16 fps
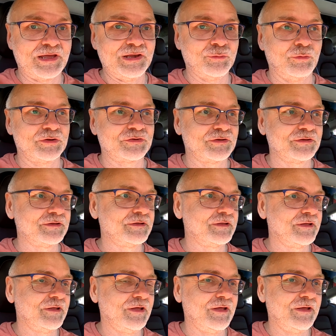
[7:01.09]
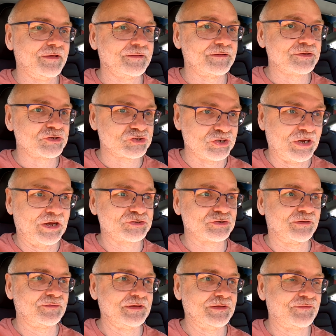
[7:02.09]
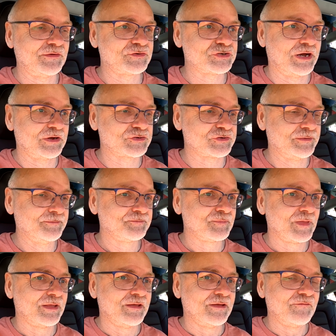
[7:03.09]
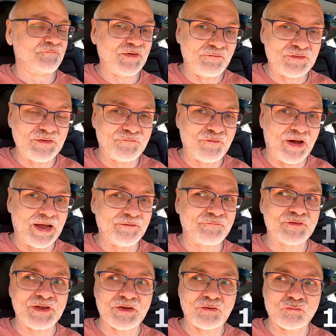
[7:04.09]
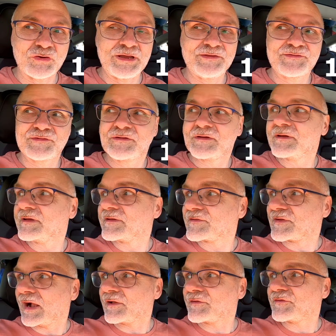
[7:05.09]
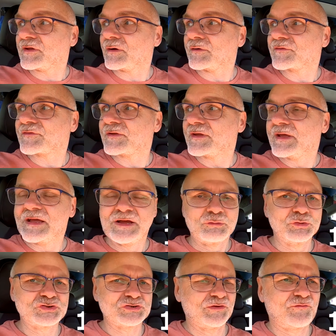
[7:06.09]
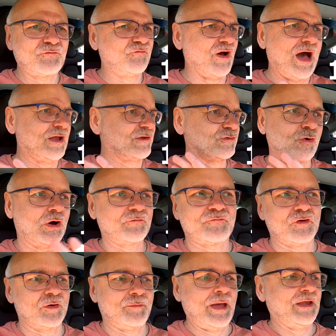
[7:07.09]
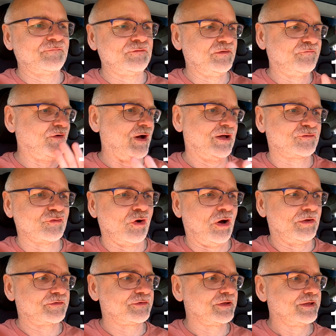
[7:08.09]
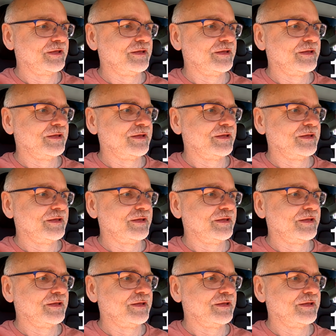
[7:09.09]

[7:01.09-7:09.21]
kilowatt charger, DC charger, 55 degrees Celsius, which is far too hot for a battery, far too hot.